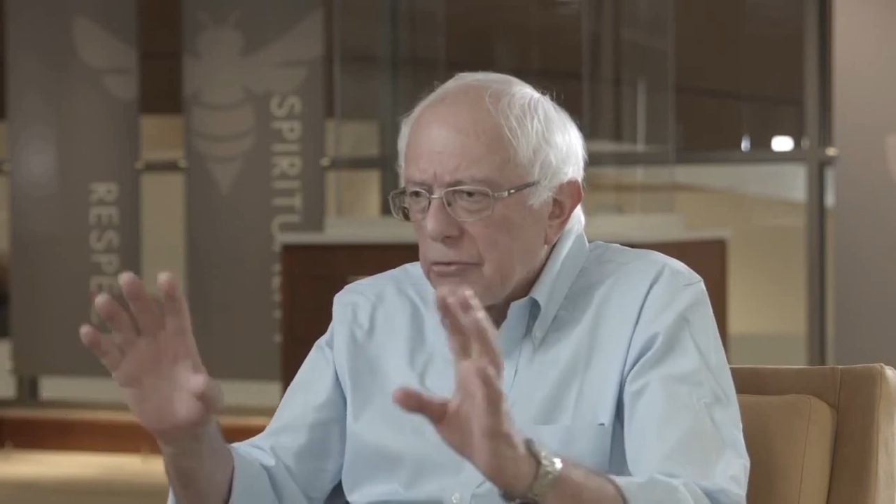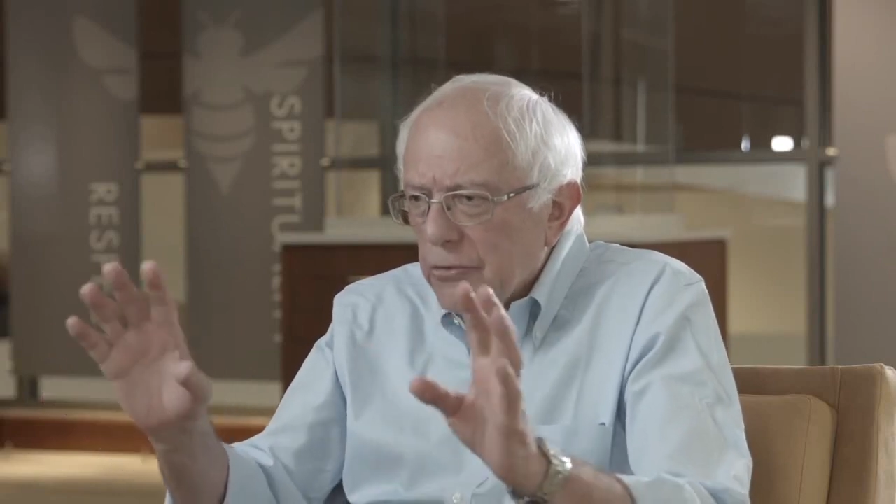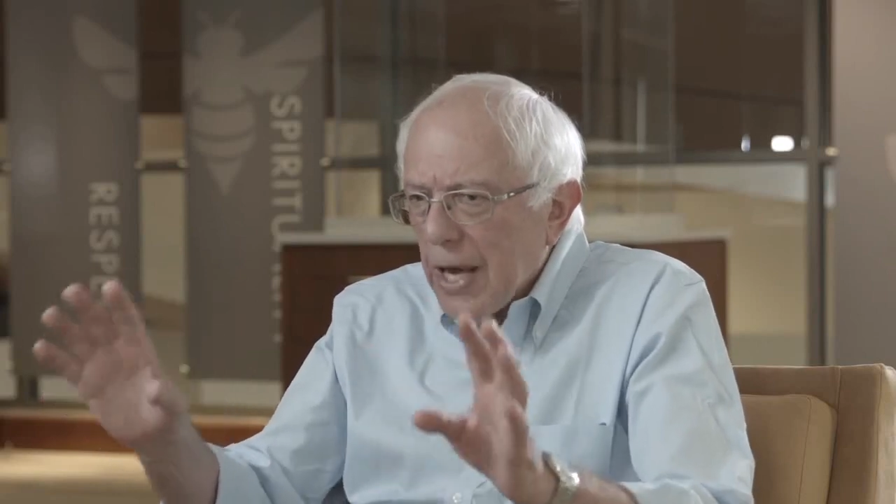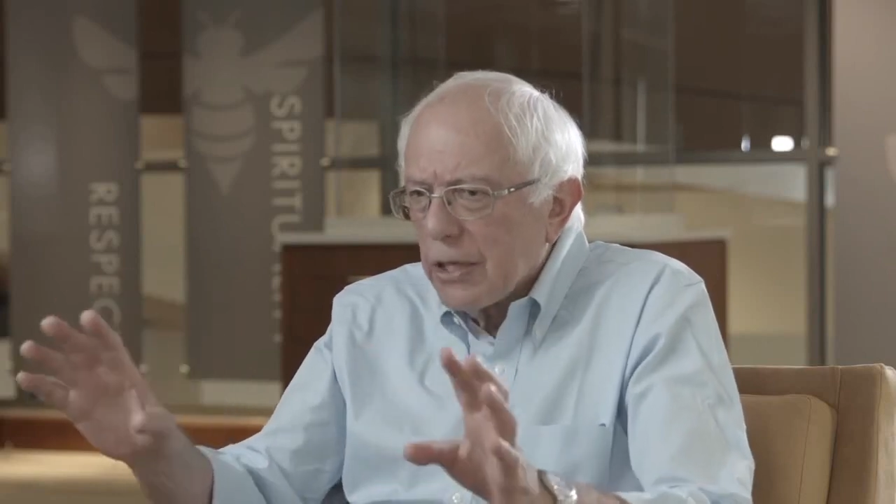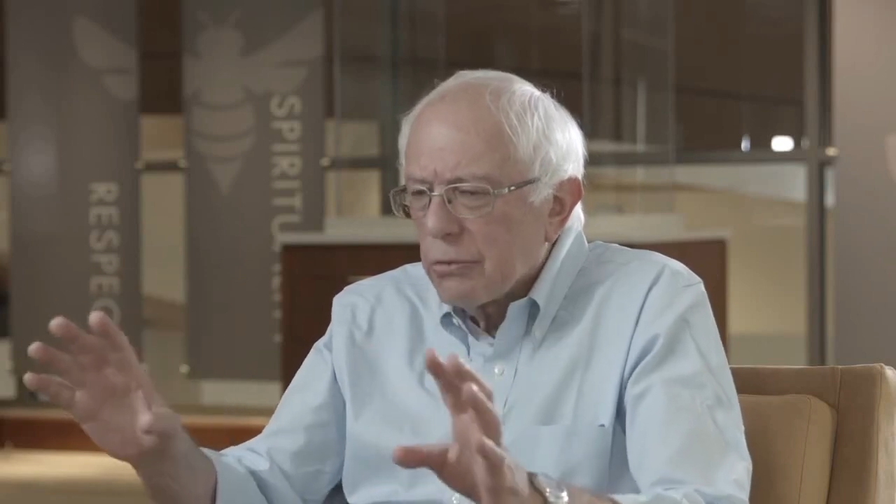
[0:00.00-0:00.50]
in
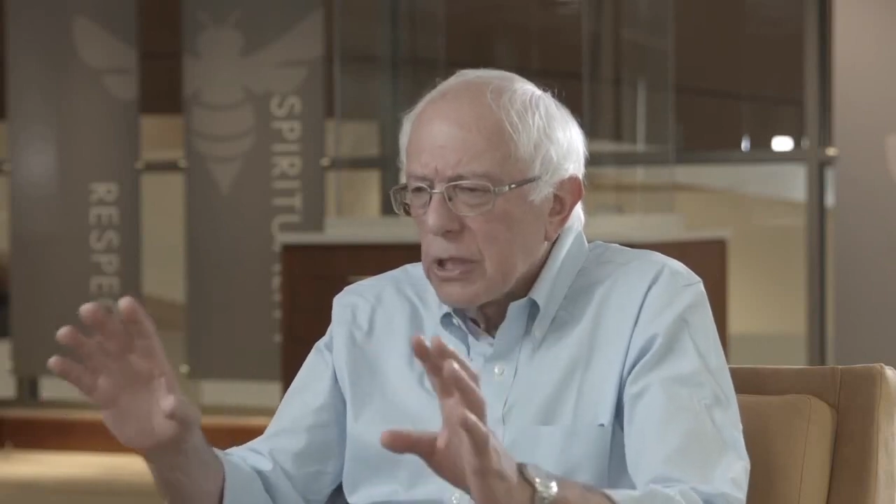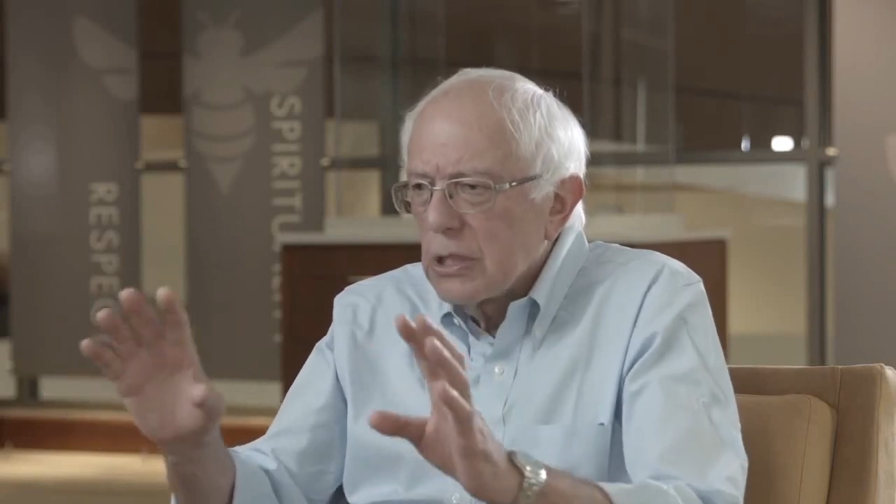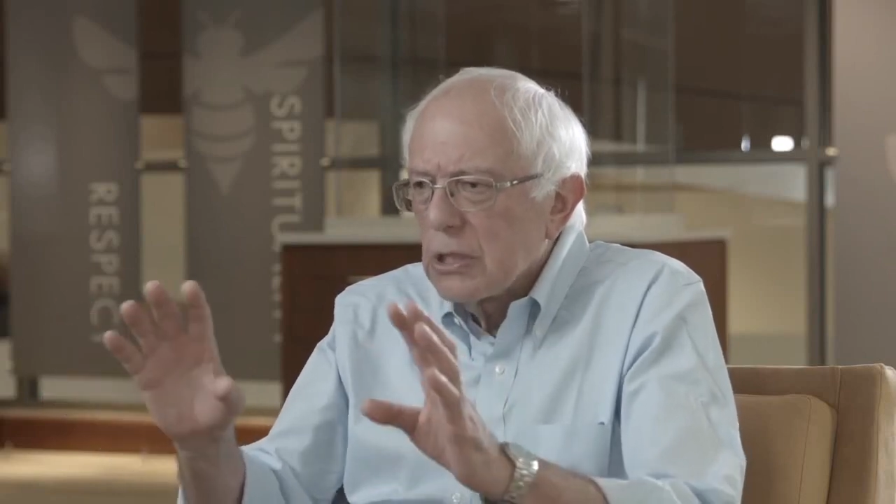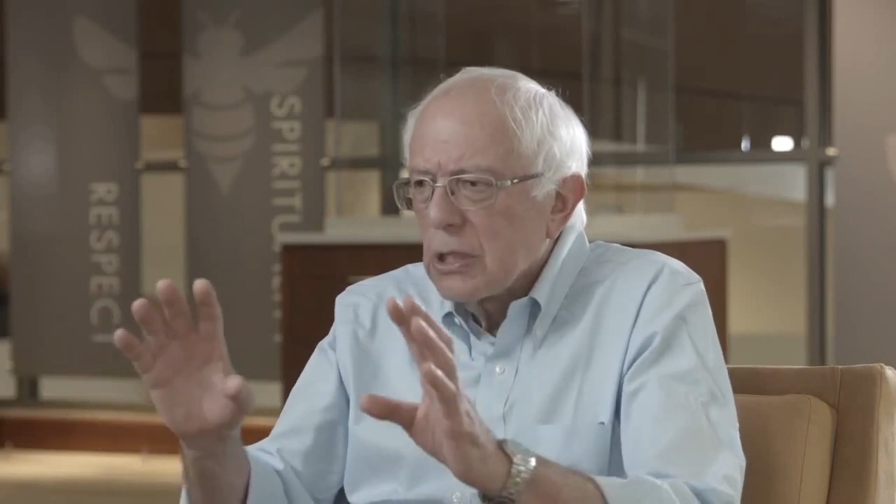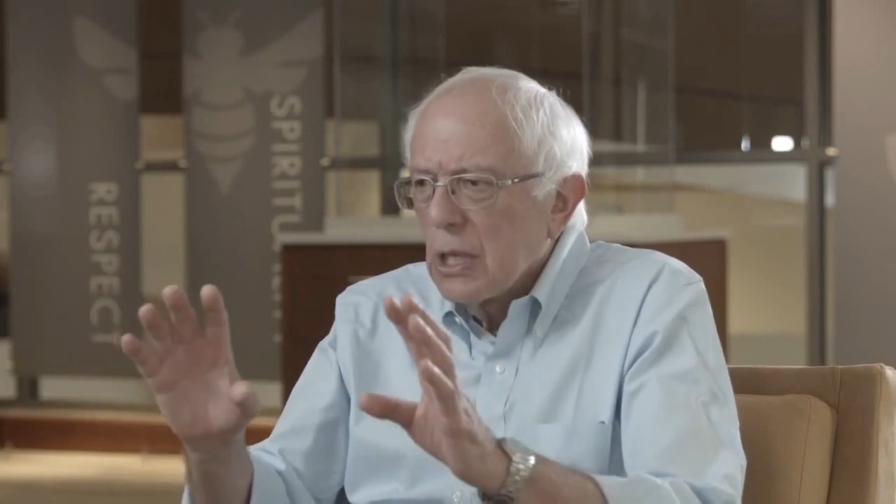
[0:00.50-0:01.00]

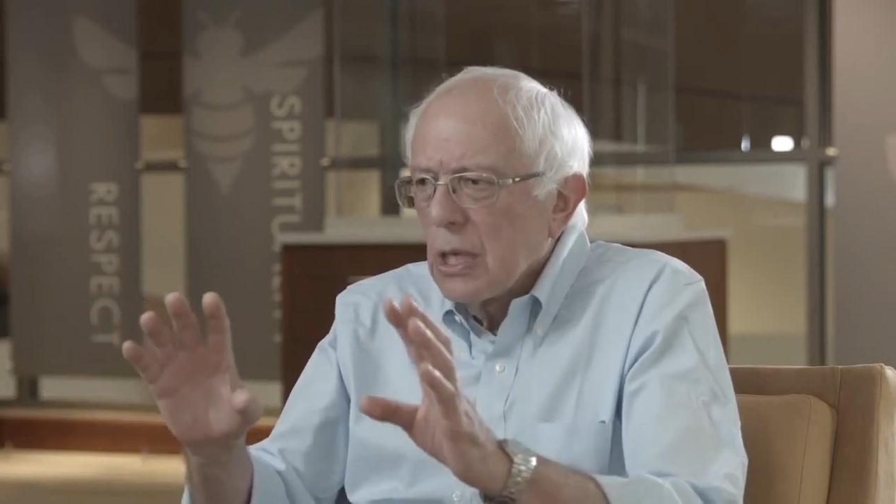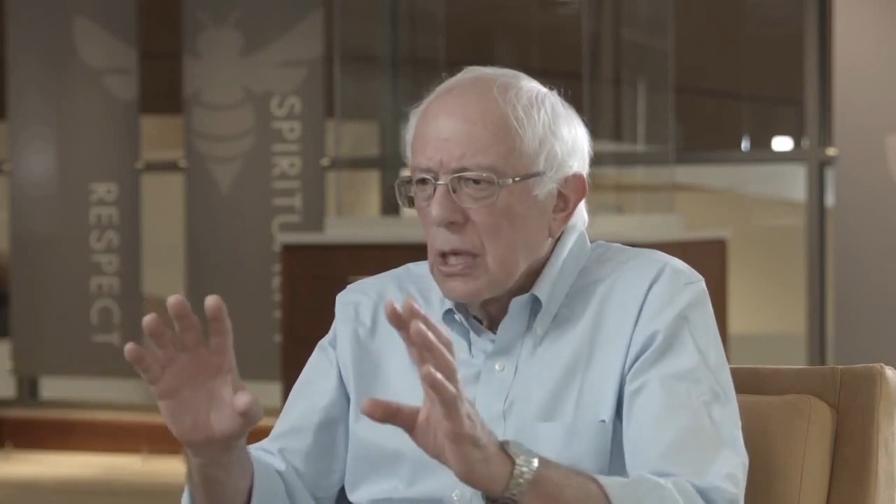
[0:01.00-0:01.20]
factories,